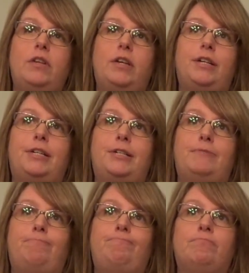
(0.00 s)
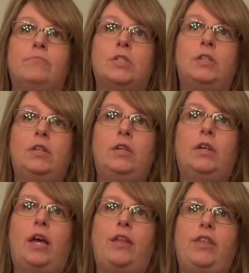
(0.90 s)

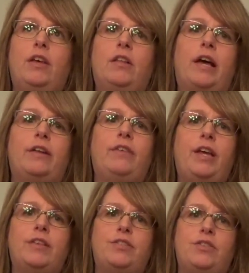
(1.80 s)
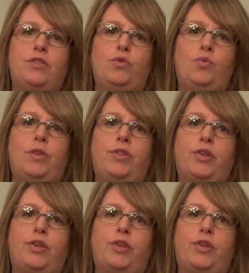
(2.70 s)
I think a lot of it has to do with